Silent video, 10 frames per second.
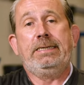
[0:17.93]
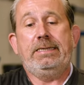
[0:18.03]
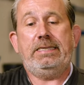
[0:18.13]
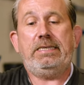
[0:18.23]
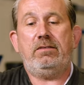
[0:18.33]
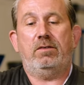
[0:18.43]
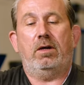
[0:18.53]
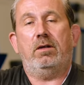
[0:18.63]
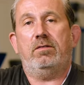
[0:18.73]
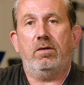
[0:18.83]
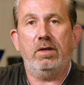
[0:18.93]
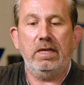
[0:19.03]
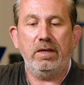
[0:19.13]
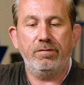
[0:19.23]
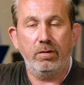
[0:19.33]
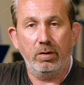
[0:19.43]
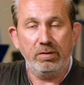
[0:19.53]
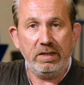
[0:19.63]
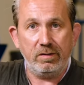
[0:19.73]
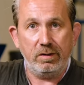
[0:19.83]
these guards are here for a
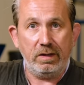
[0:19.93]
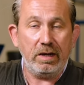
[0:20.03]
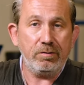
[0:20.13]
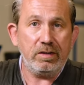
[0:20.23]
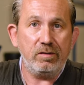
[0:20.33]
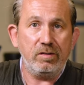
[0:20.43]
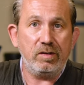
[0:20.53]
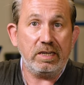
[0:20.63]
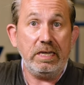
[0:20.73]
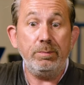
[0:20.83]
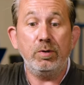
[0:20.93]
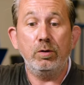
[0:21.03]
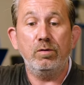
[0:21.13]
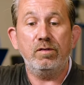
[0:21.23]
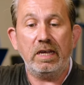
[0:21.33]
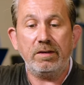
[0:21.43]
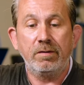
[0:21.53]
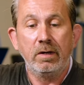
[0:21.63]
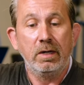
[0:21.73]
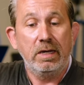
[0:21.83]
reason, and that reason is to keep you
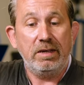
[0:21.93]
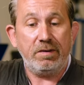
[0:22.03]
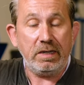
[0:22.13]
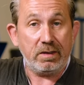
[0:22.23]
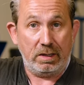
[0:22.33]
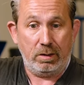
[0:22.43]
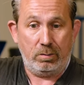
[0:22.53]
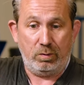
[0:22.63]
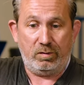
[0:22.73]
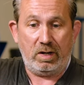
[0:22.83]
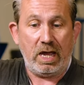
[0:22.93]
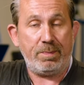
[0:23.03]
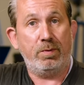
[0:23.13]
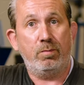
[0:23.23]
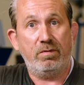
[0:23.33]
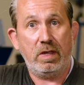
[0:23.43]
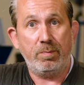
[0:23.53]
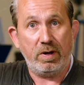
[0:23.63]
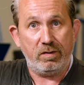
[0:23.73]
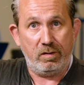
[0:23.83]
safe. If anything was to happen with the
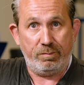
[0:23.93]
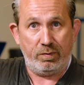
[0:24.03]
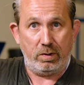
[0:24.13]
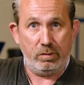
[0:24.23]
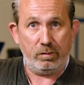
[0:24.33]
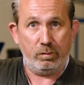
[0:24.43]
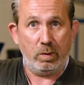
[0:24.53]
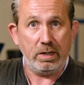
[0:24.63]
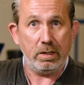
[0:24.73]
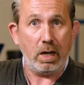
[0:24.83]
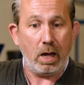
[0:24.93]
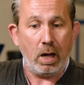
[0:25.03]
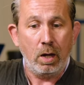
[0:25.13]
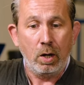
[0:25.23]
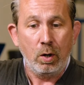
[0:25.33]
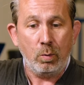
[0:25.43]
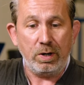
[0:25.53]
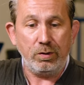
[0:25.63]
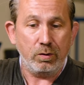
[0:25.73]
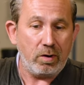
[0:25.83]
abrasive product when
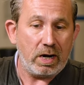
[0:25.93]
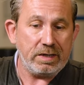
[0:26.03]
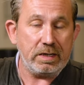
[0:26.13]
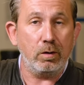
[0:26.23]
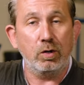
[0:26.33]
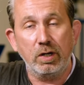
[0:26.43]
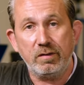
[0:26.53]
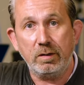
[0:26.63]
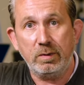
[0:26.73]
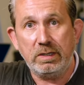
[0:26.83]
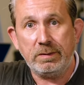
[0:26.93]
you're grinding or cutting with